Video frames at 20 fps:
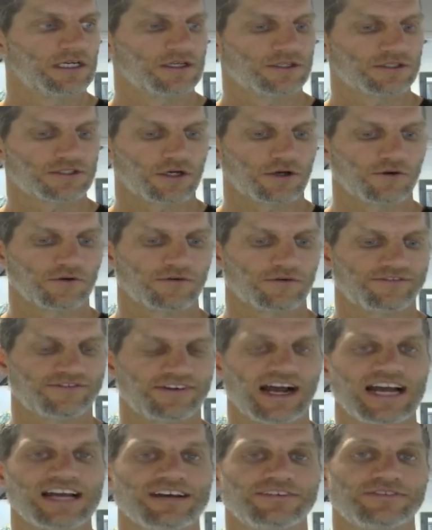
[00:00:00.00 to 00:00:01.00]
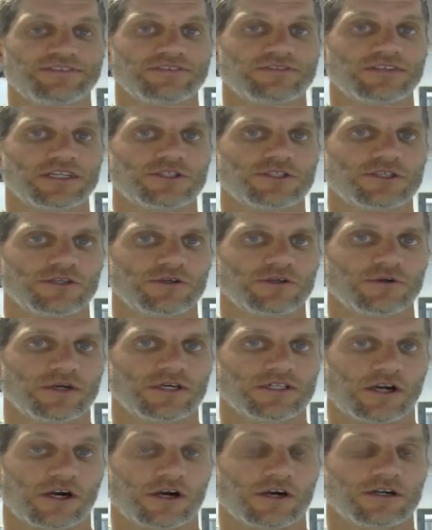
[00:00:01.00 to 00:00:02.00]
So 552
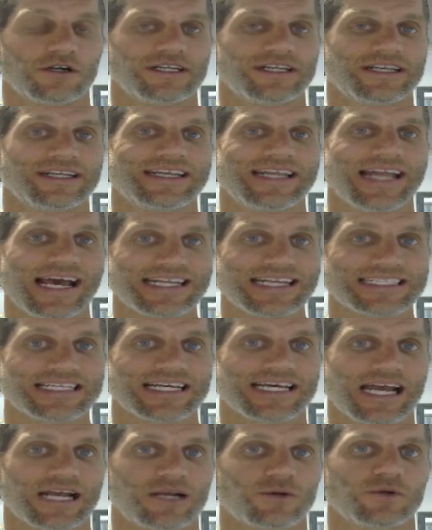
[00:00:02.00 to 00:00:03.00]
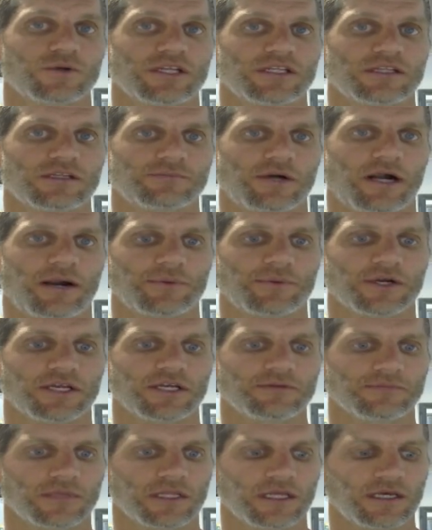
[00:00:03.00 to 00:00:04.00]
is our net equity in the
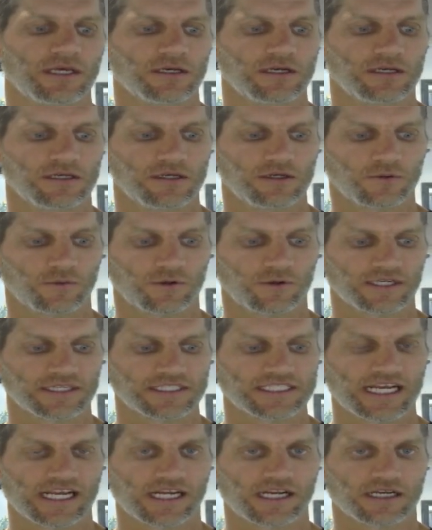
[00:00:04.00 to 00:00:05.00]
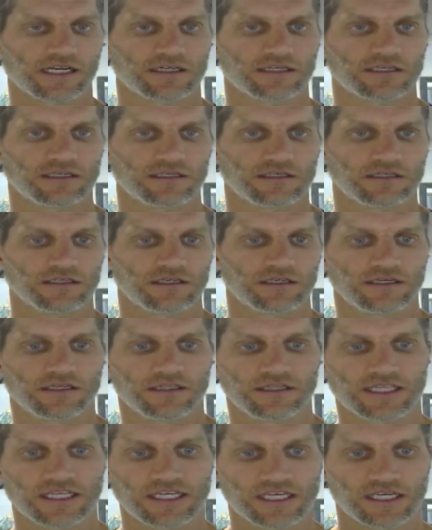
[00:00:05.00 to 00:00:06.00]
property. We're going to take
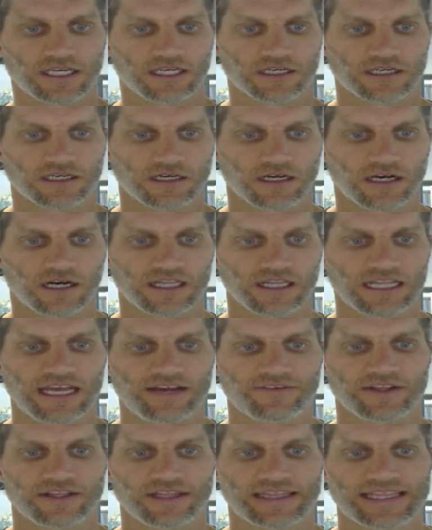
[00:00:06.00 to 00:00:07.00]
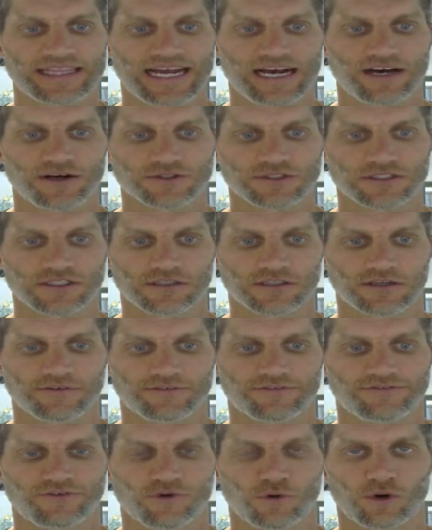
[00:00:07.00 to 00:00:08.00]
the
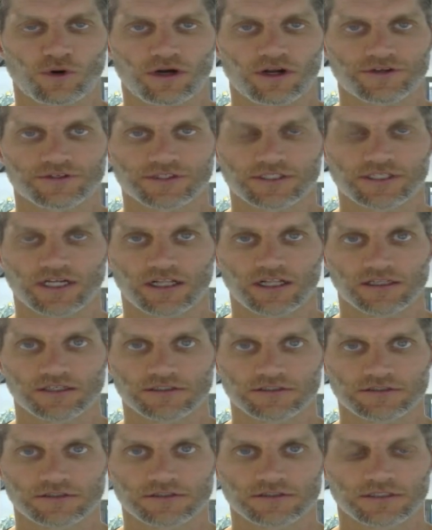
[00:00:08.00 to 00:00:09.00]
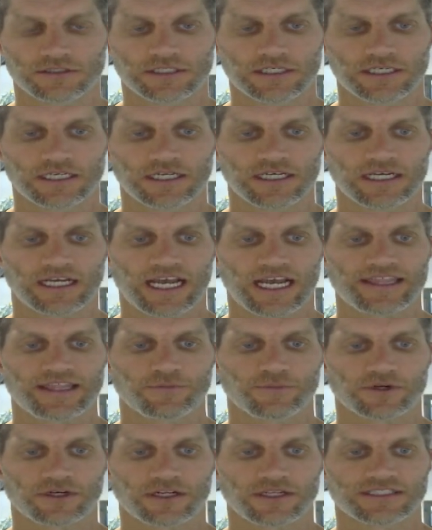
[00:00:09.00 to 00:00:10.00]
$11,400, and
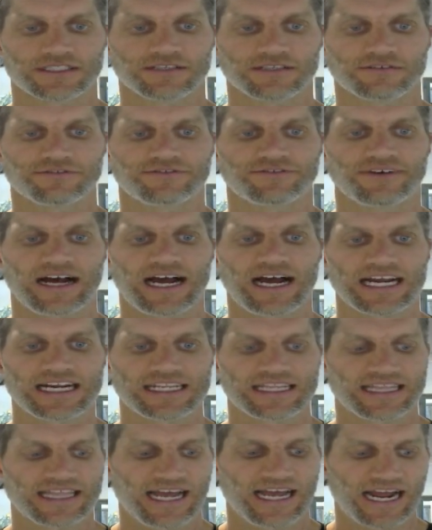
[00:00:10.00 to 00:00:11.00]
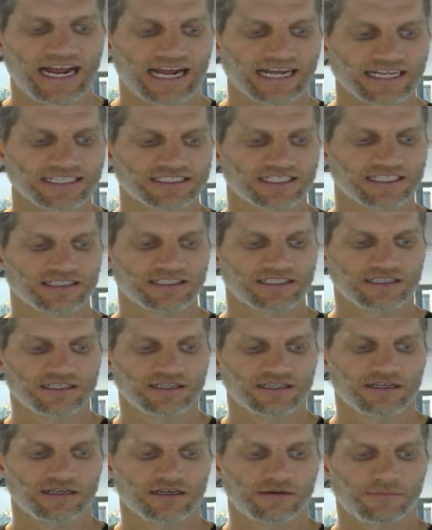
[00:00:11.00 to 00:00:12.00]
then we're going to divide that
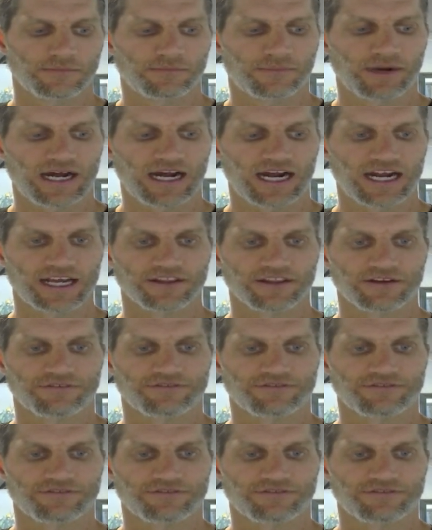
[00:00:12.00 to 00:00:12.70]
by the